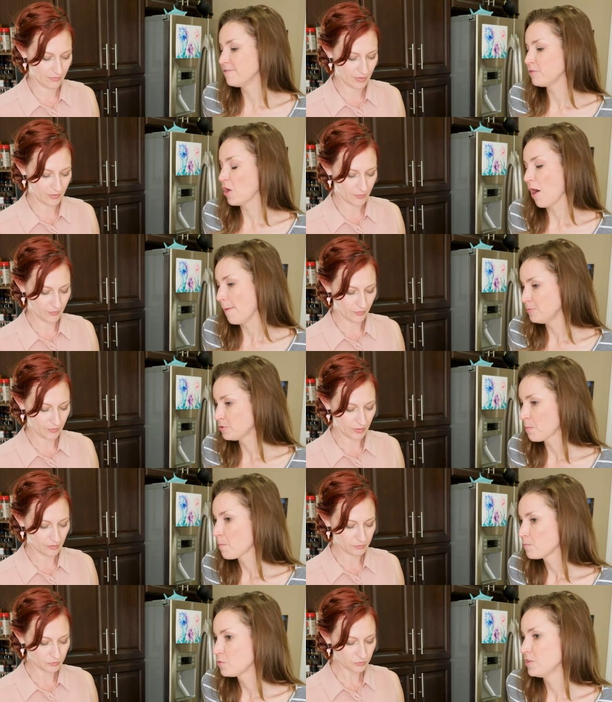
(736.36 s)
Speaker 1: out of cups.
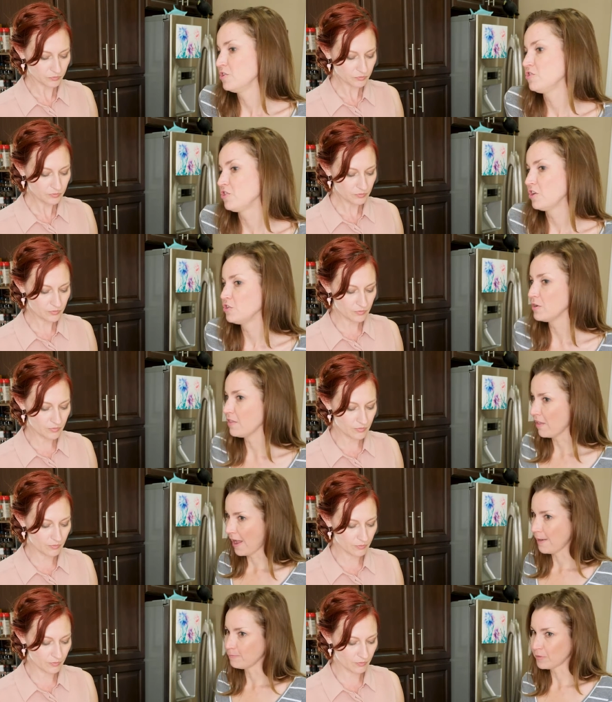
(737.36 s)
So they just started doing
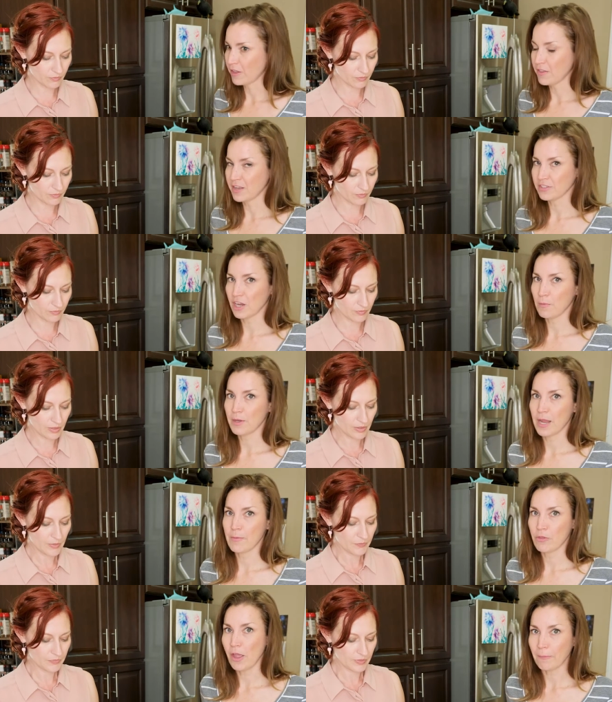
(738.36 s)
that, and that's how it
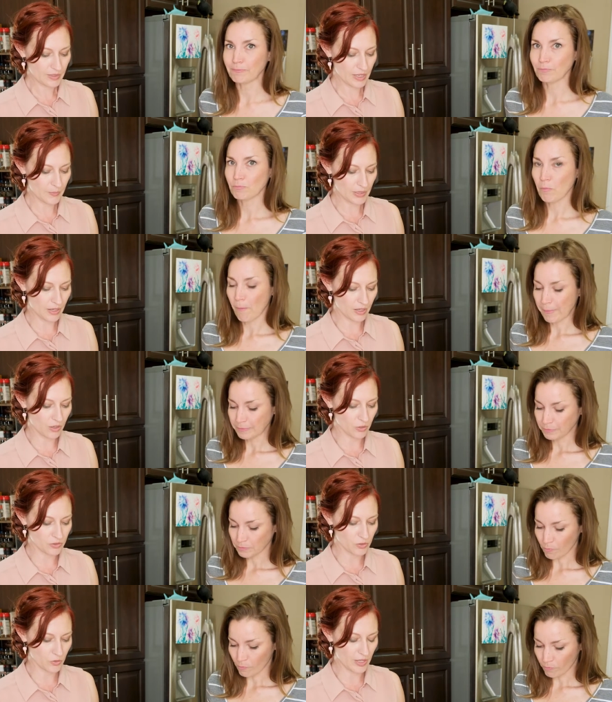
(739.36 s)
became a thing. Yeah, but
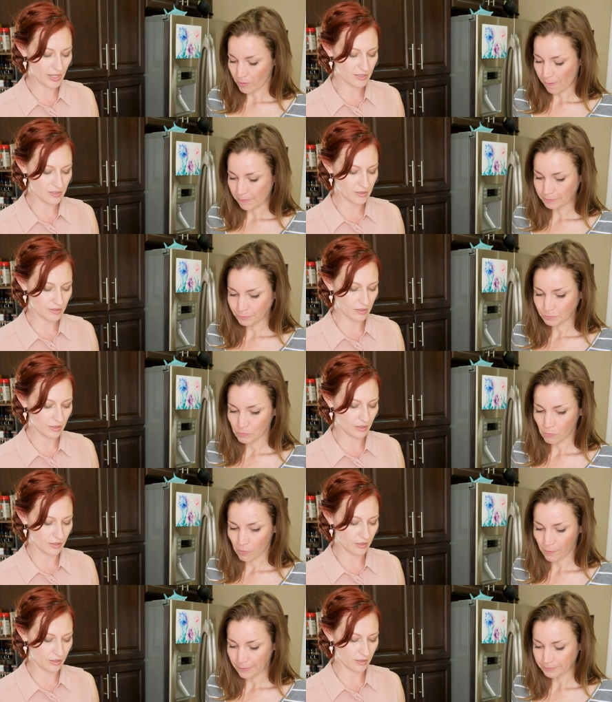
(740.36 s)
Speaker 2: also that's
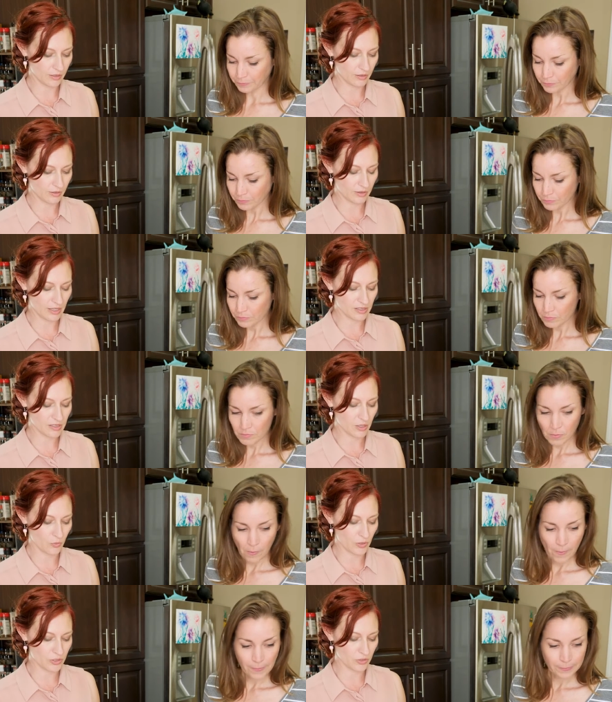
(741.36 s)
uh, that's the
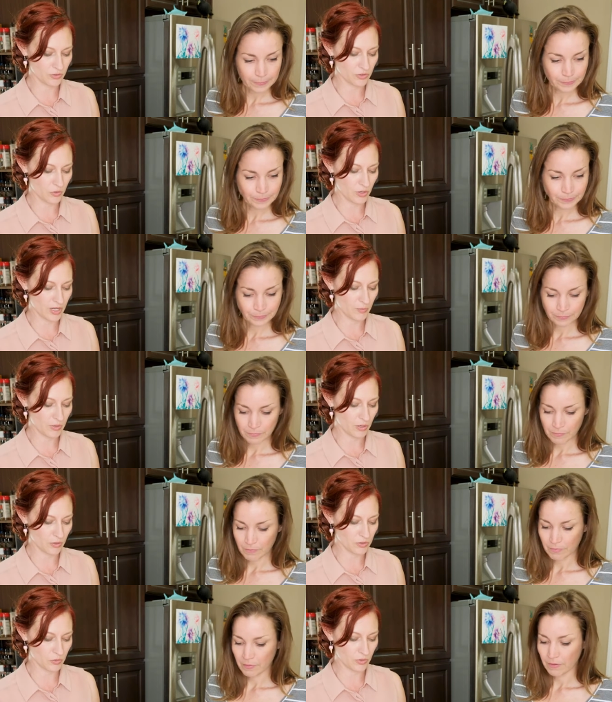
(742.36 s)
original story, but
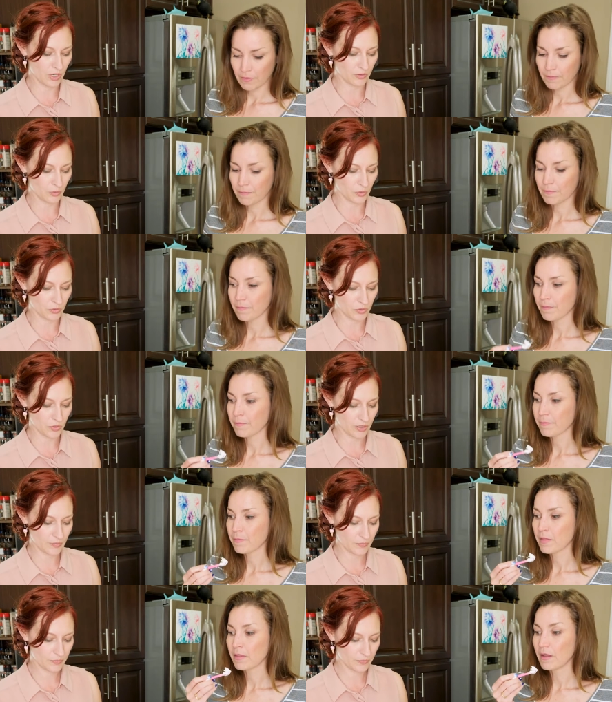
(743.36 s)
also not the real story.
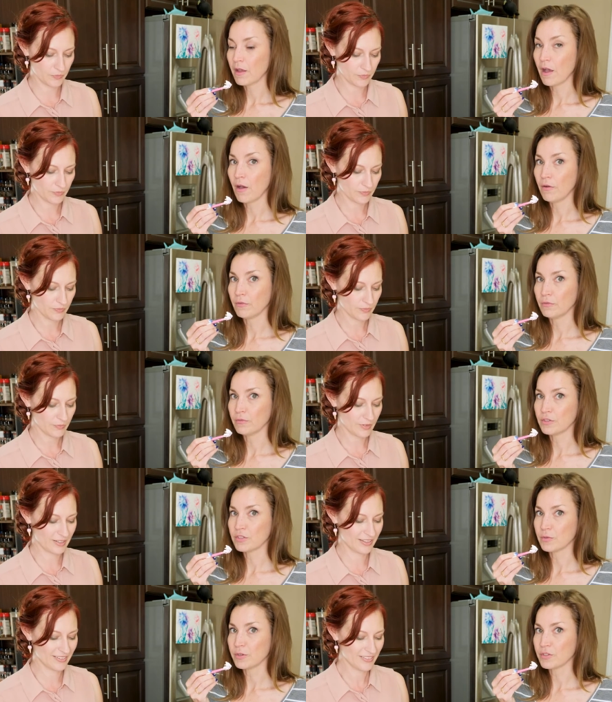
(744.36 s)
Oh,
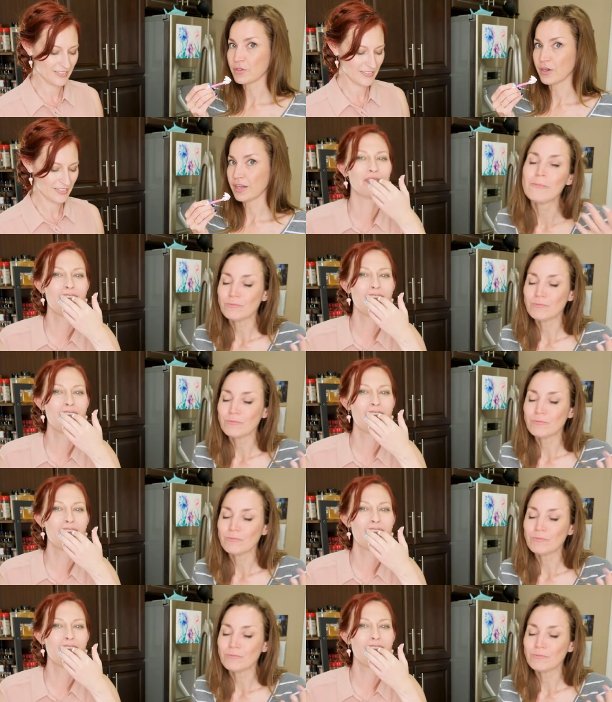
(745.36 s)
Speaker 1: what's the real story?